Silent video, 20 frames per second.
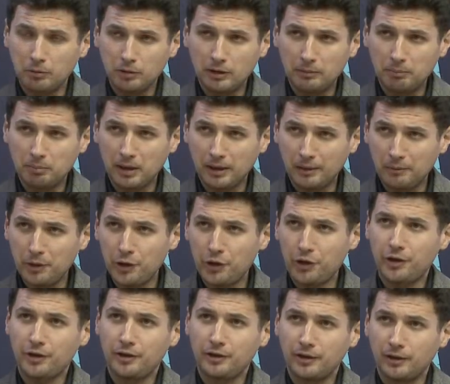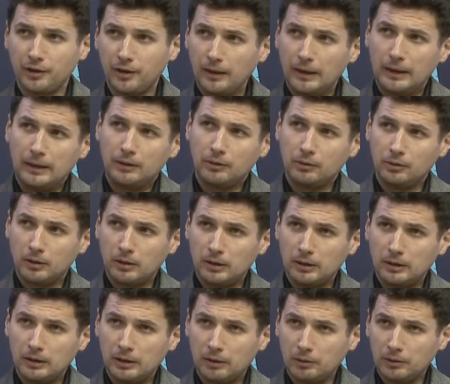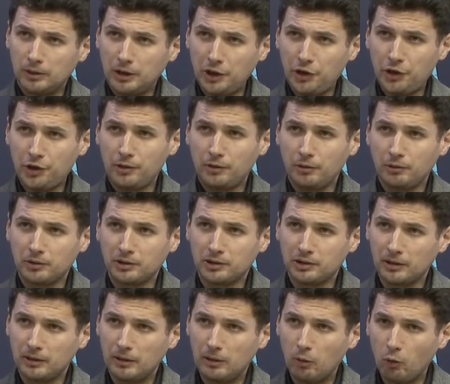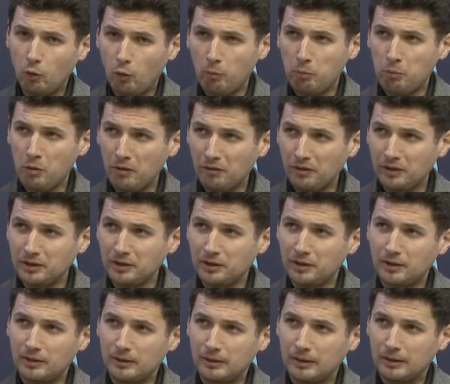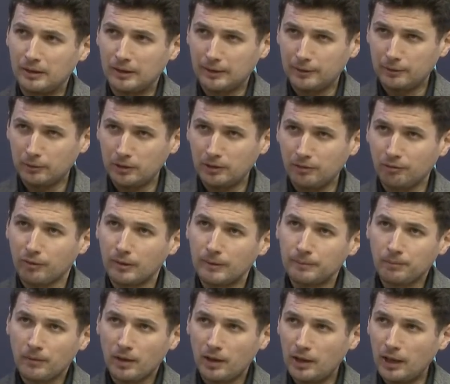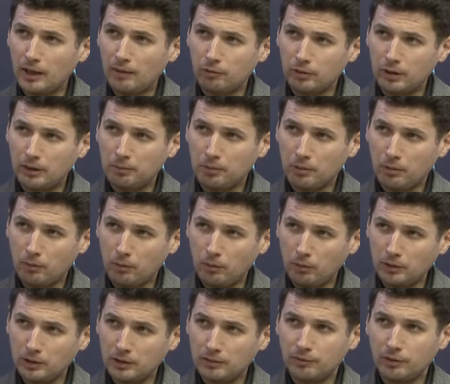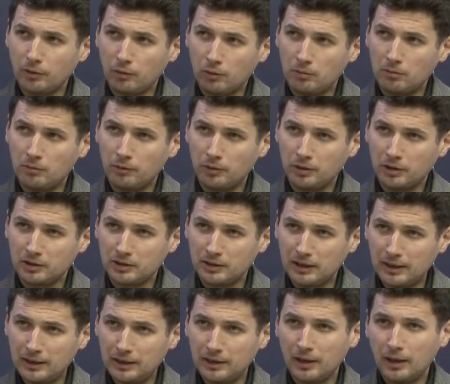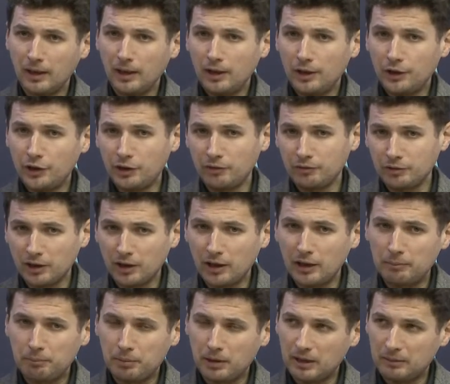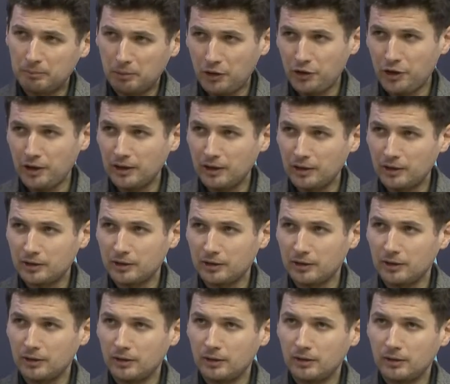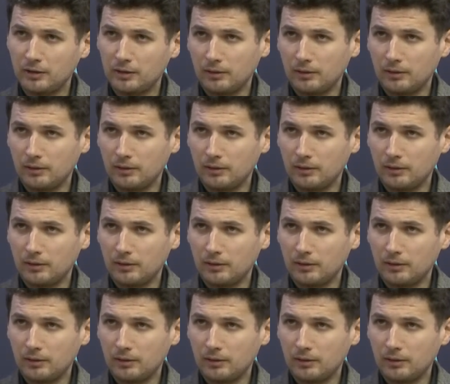to mental rehabilitation of children who were moved to Odesa region from the occupied territories. So